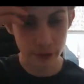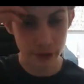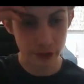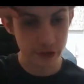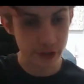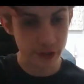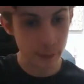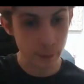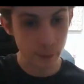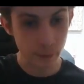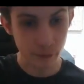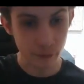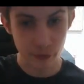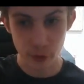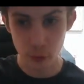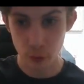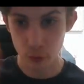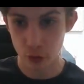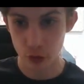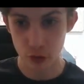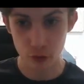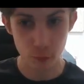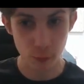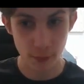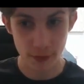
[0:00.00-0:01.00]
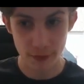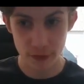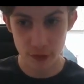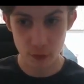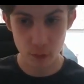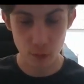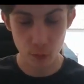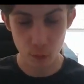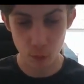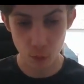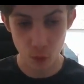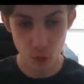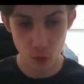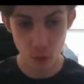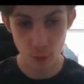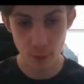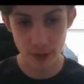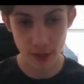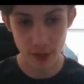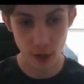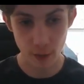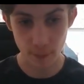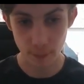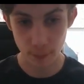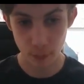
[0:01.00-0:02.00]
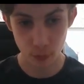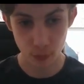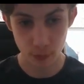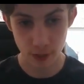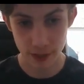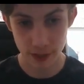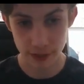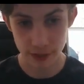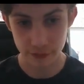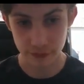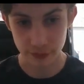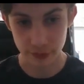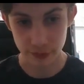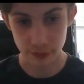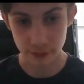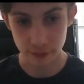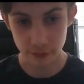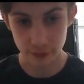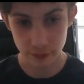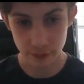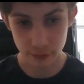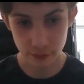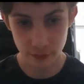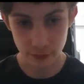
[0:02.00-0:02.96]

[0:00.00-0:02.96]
You didn't feel good when you were warming up or anything